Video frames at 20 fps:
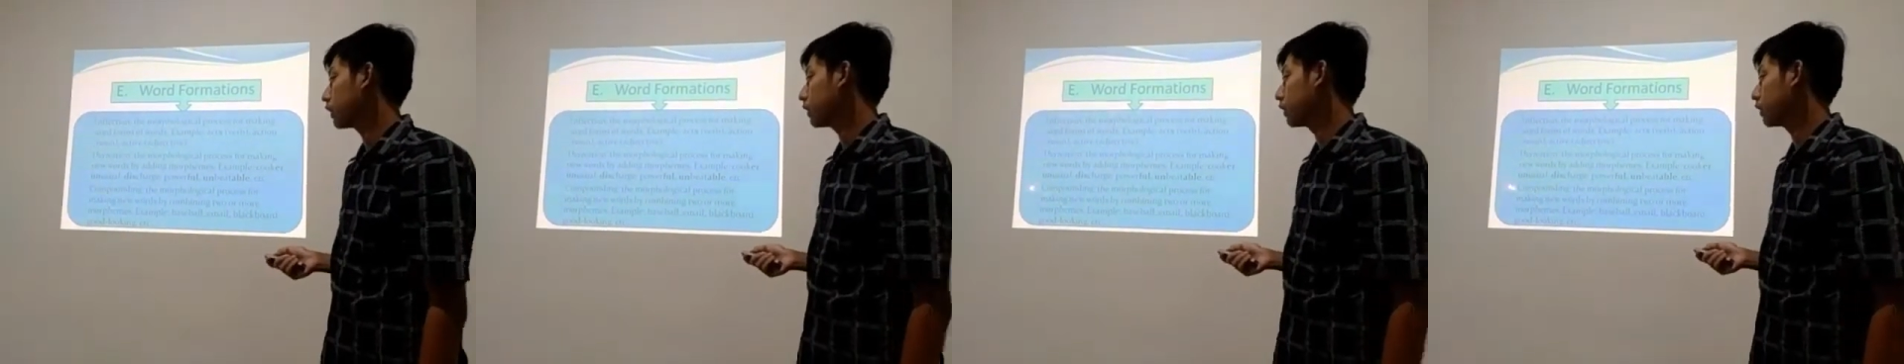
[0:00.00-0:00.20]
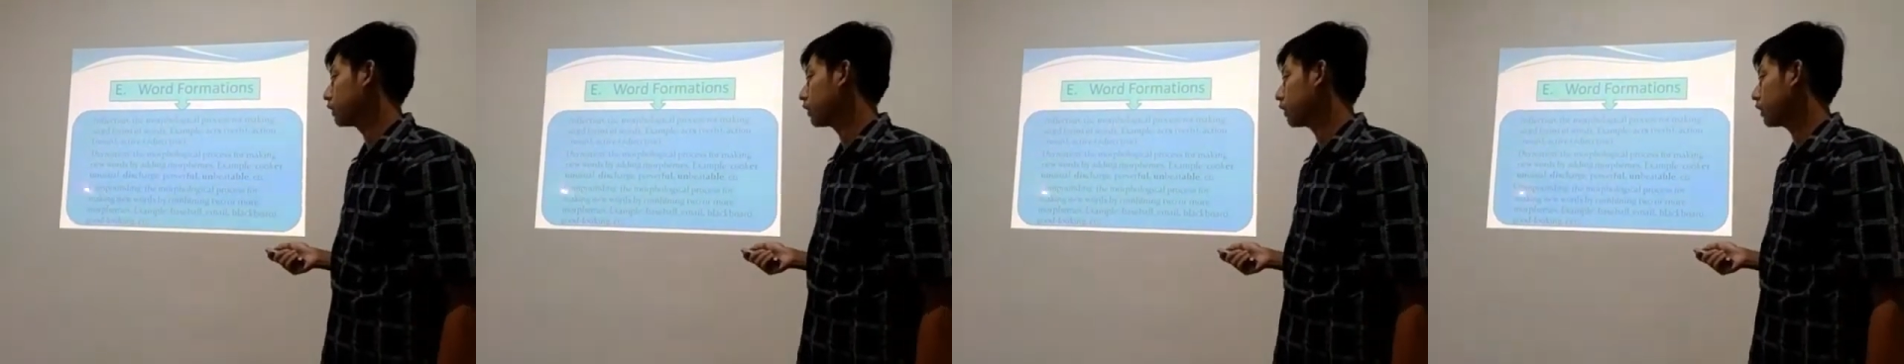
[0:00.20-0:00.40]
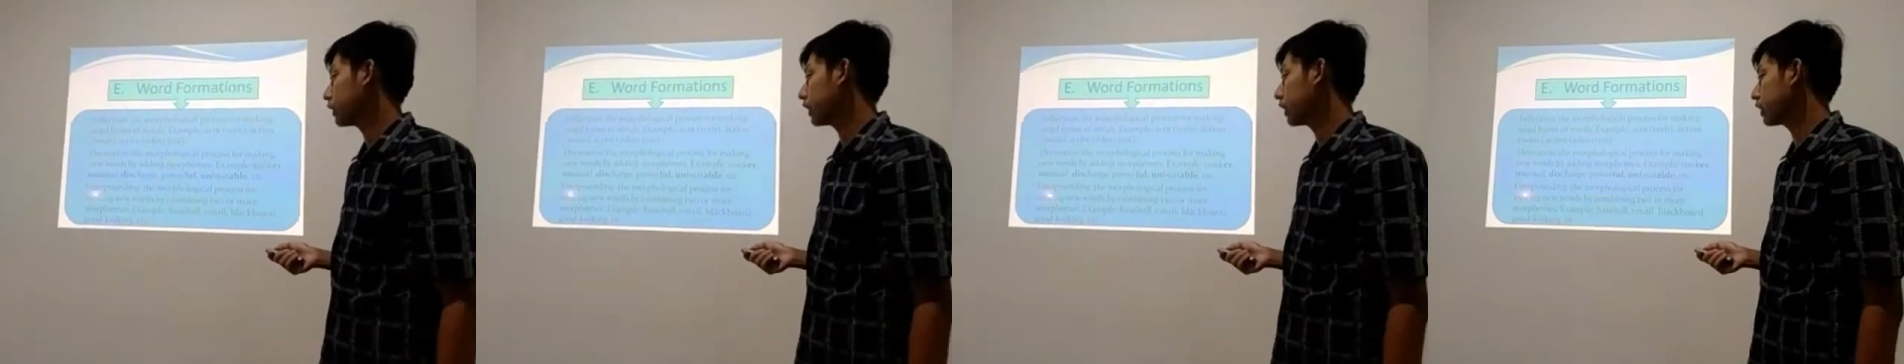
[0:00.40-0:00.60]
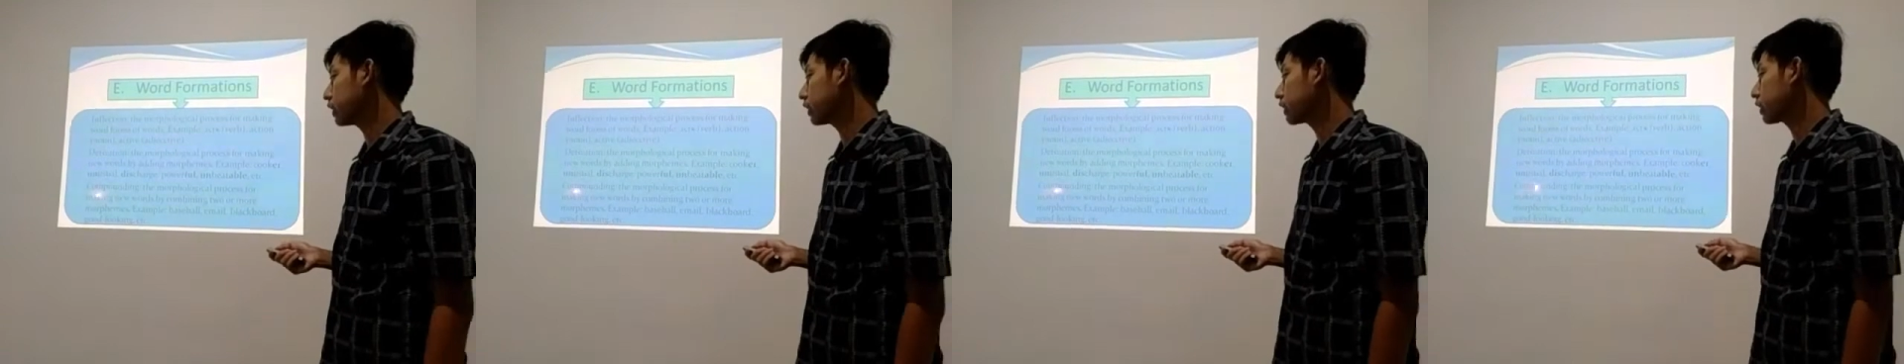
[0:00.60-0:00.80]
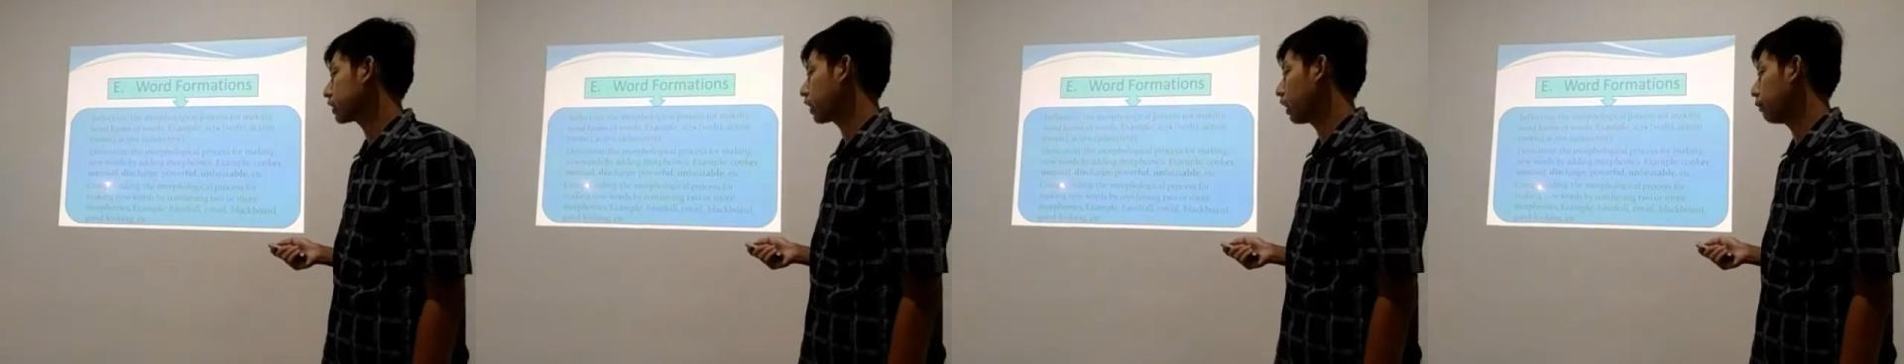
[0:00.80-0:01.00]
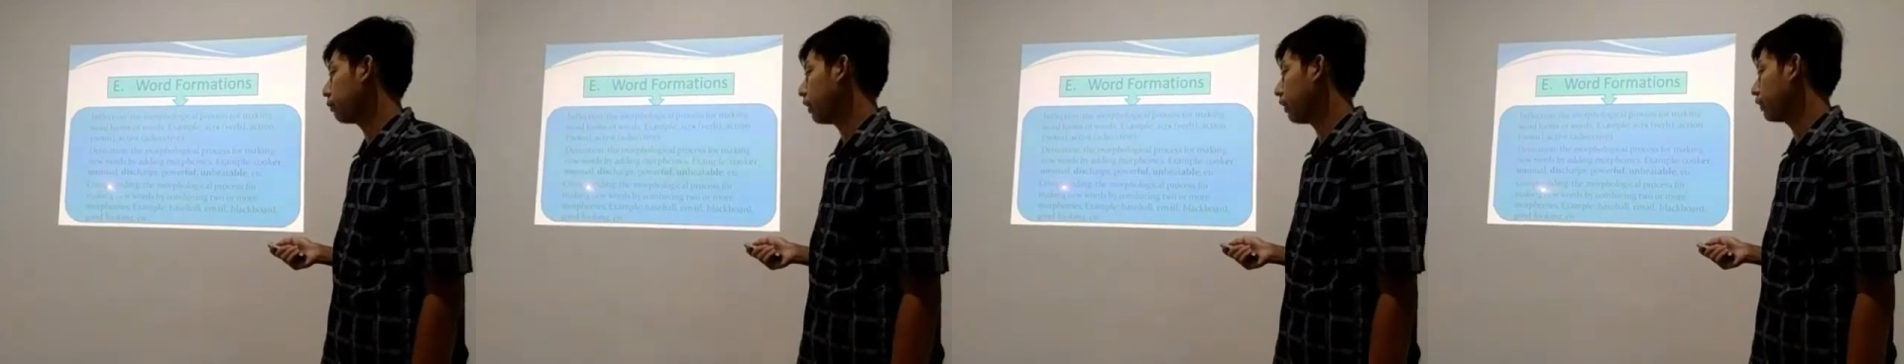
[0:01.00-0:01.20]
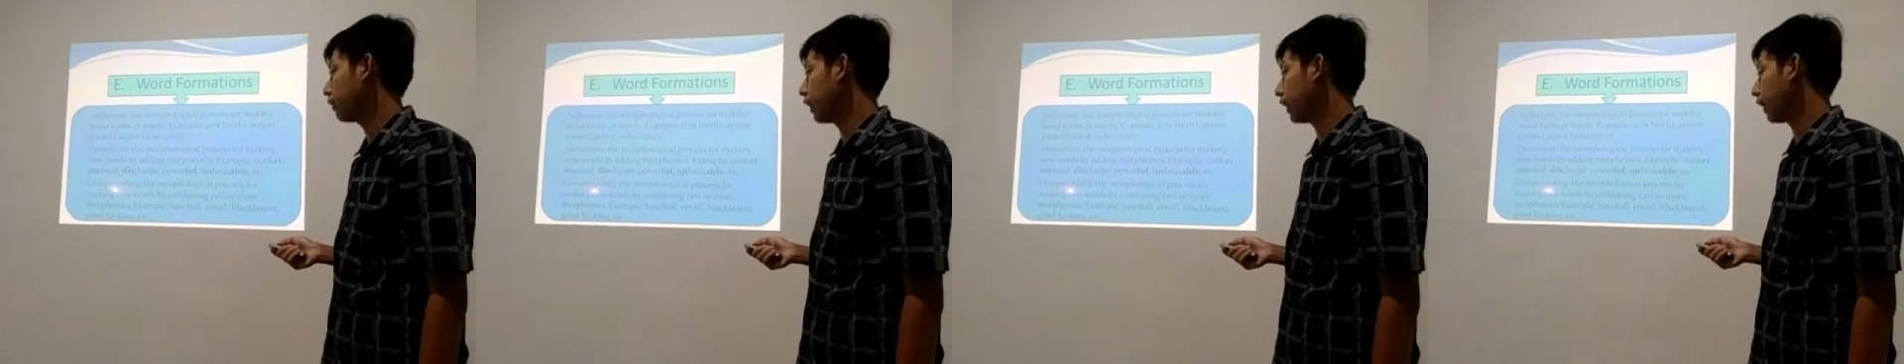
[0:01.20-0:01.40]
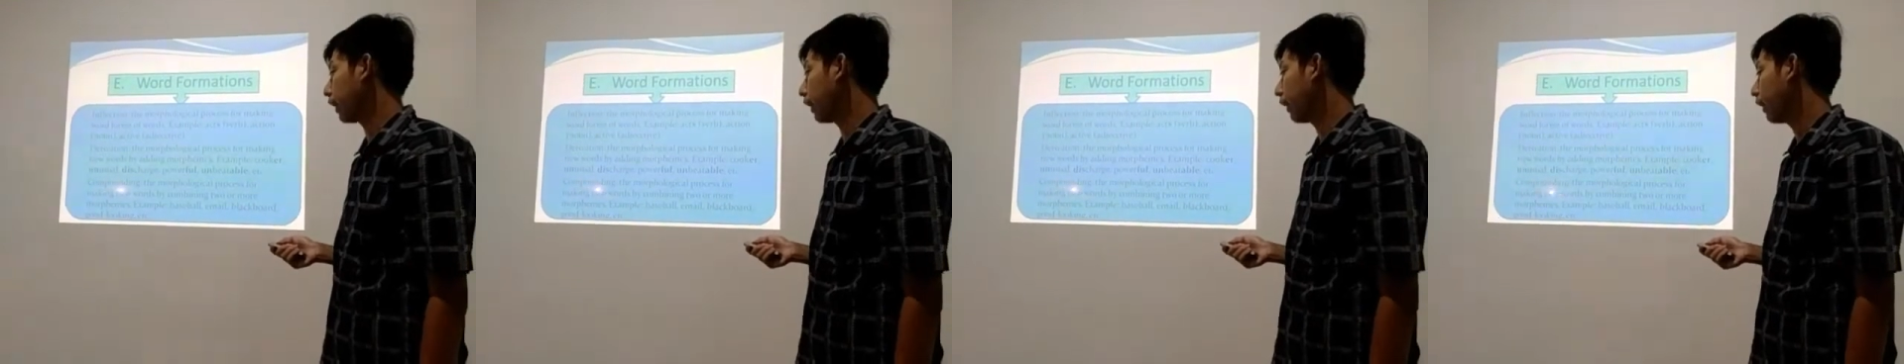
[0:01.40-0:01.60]
The third is
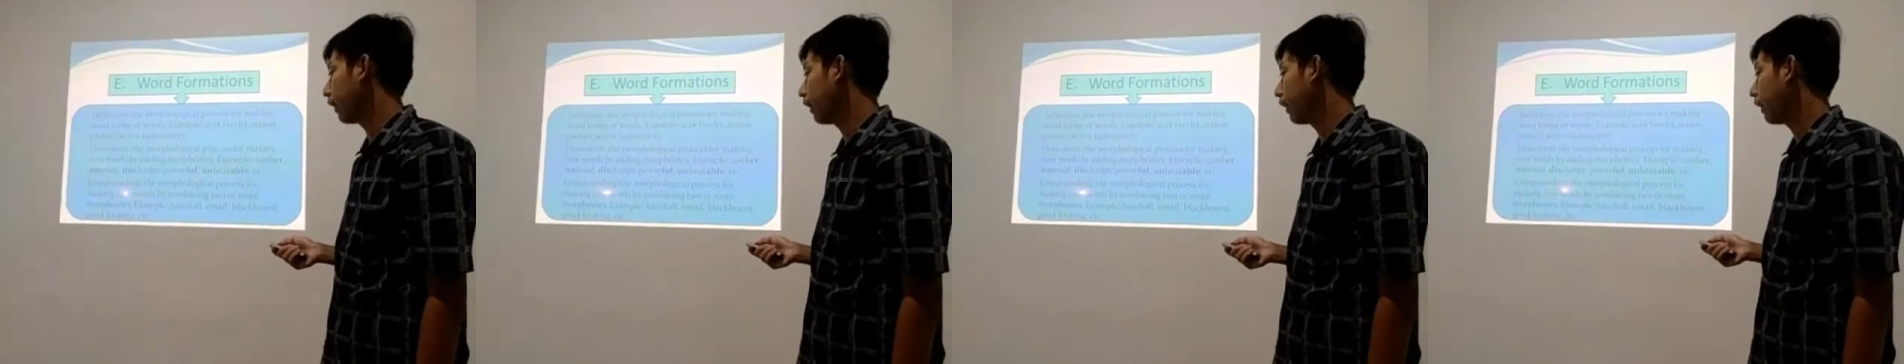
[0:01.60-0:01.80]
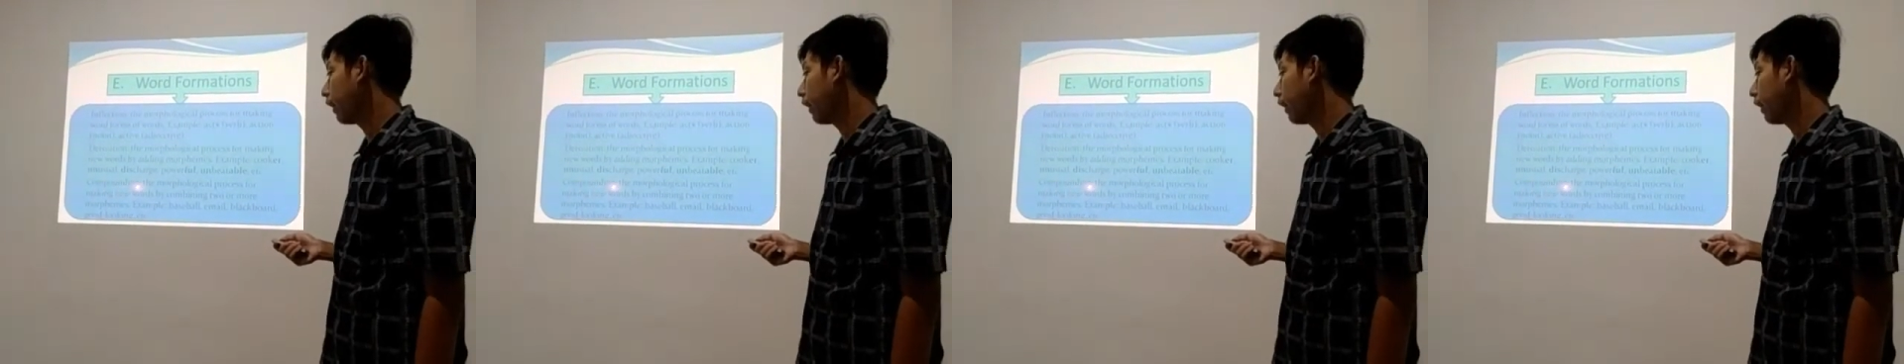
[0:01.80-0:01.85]
compounding.